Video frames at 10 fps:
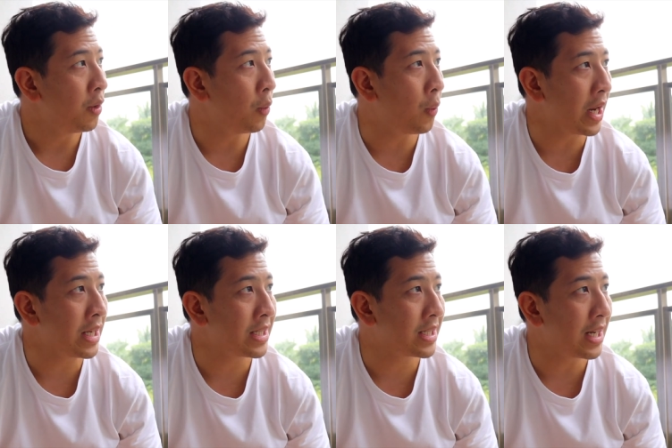
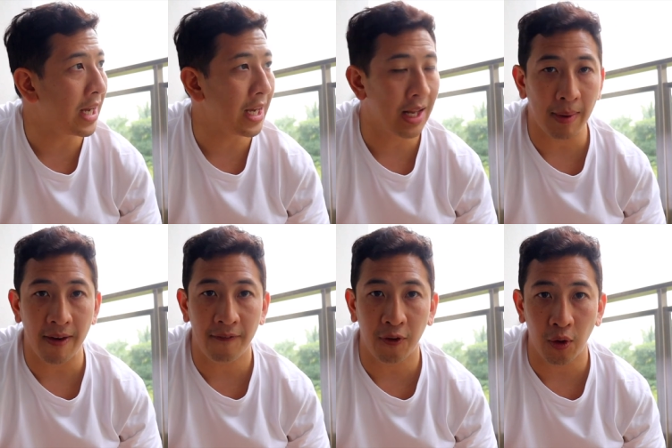Wednesday at about
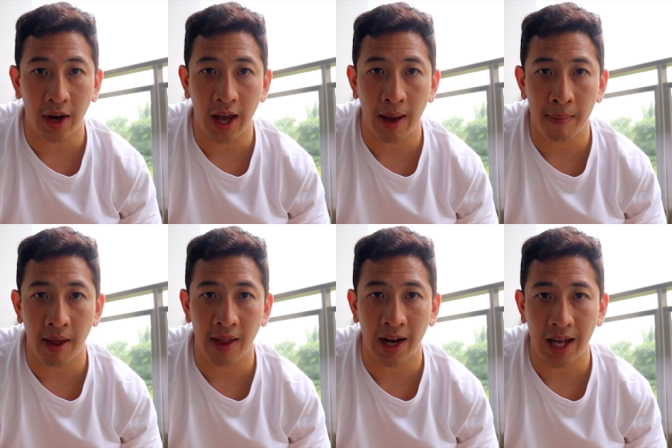4 a.m.
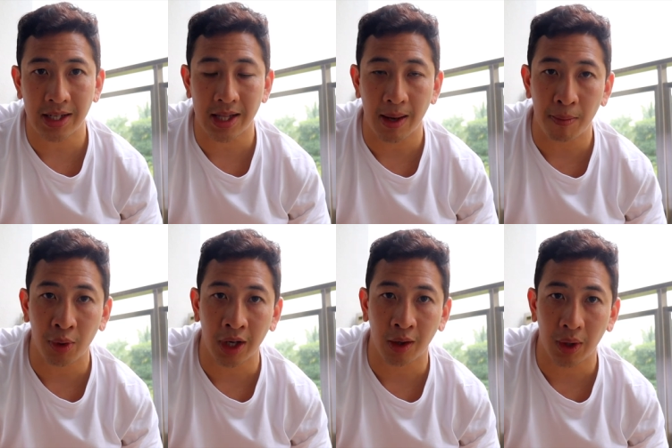and then later that
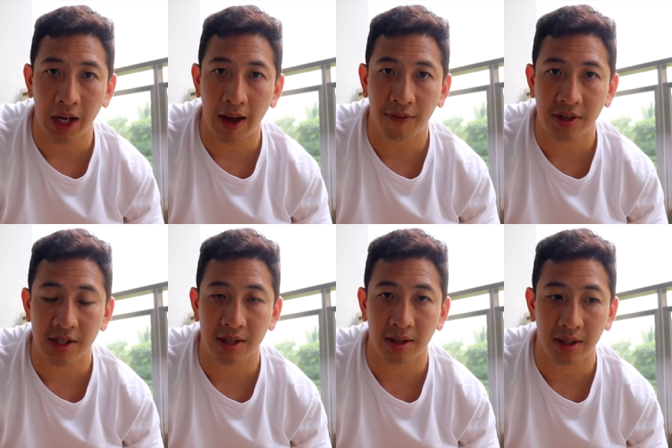morning we
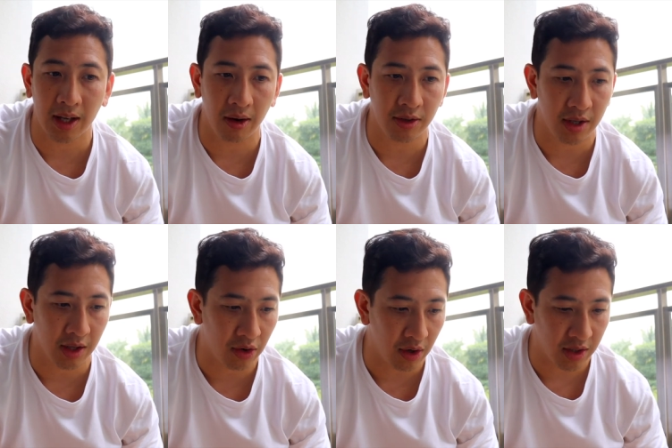left to get onto the
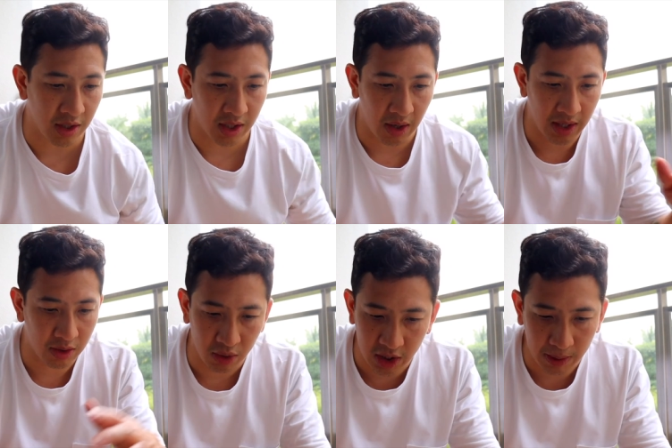cruise and so it's
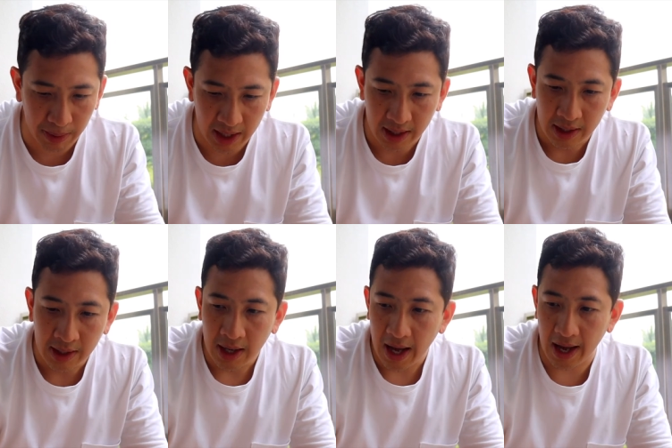all just a bit
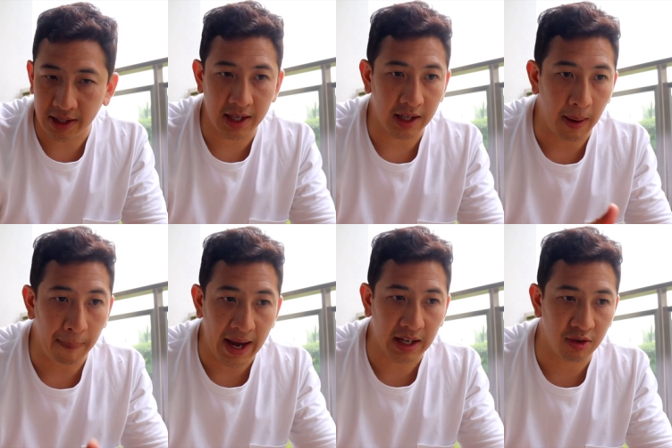hectic our
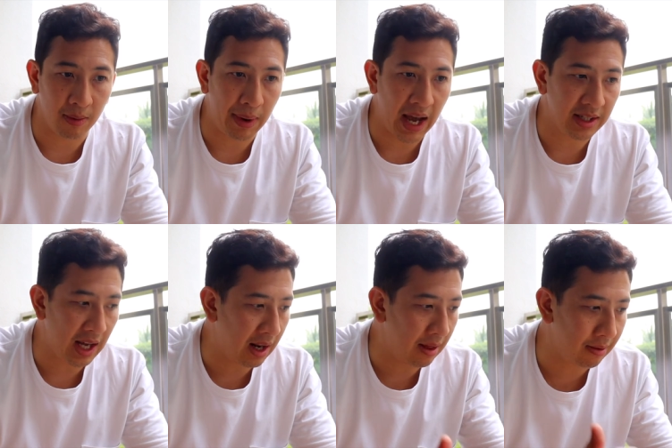bags are unpacked
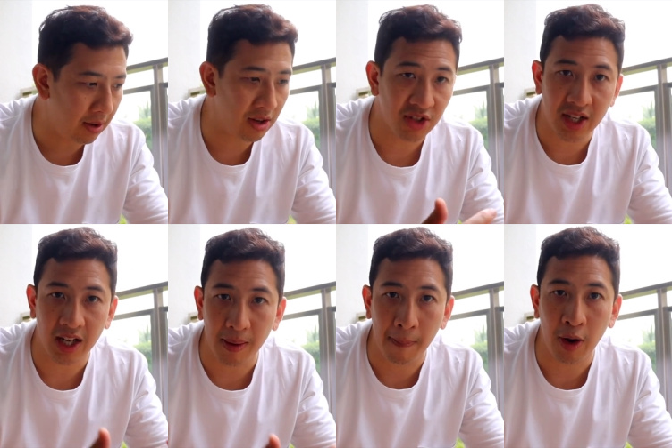and I thought I'll just
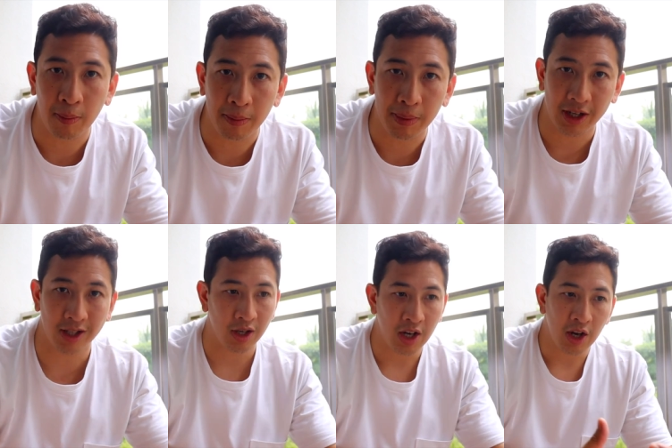take a moment
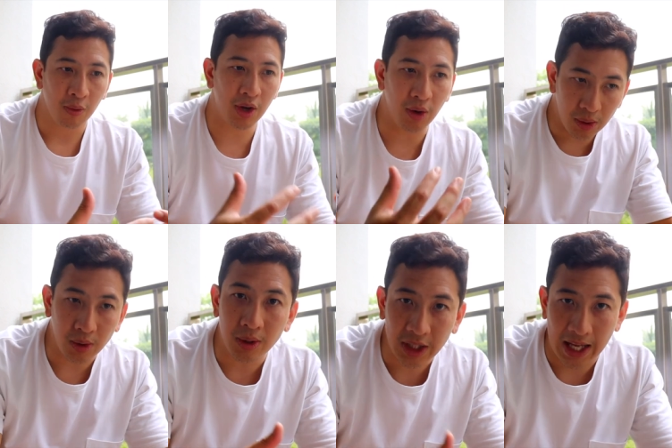because we
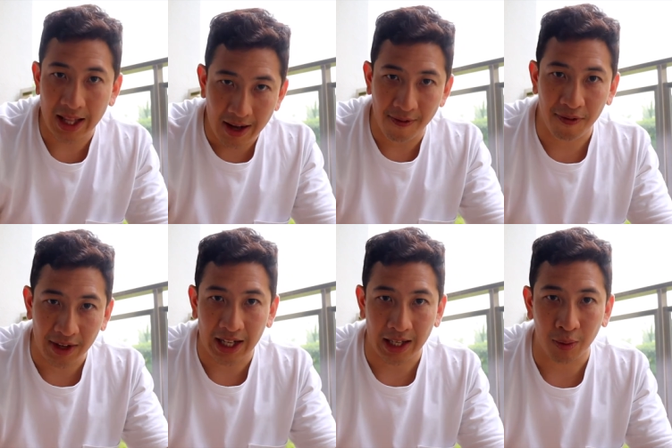all get that
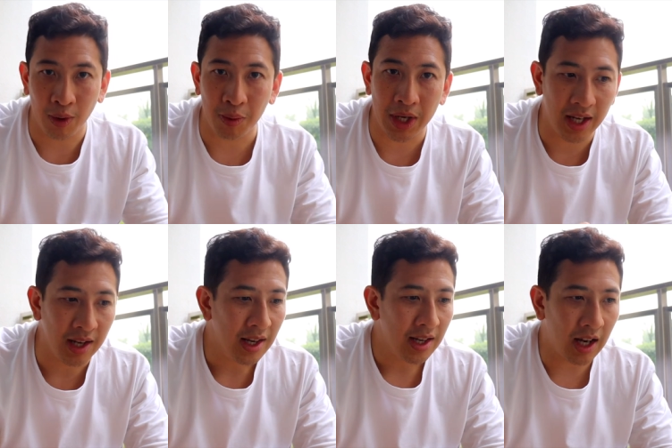feeling when we
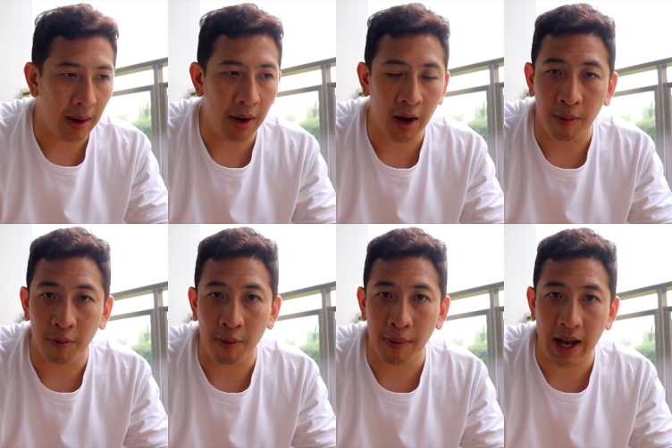come home
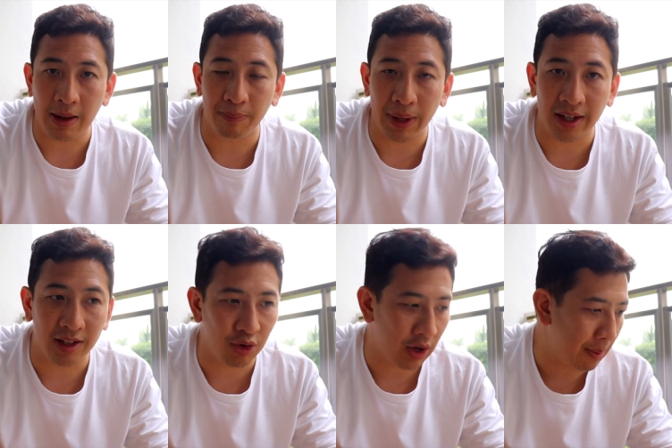from a big
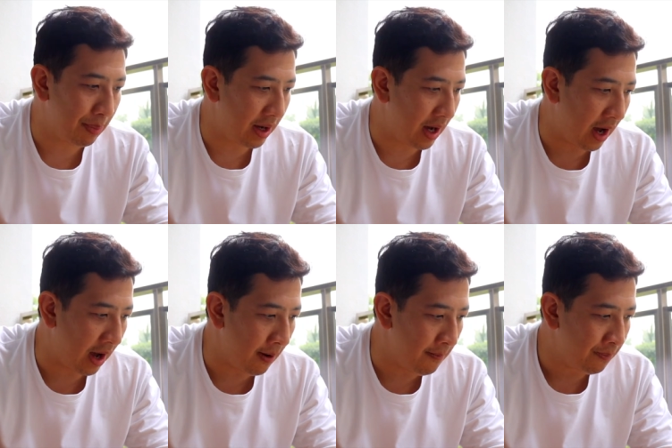trip
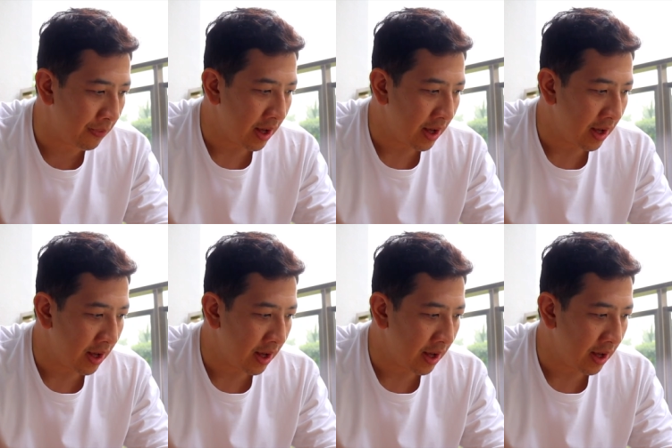um,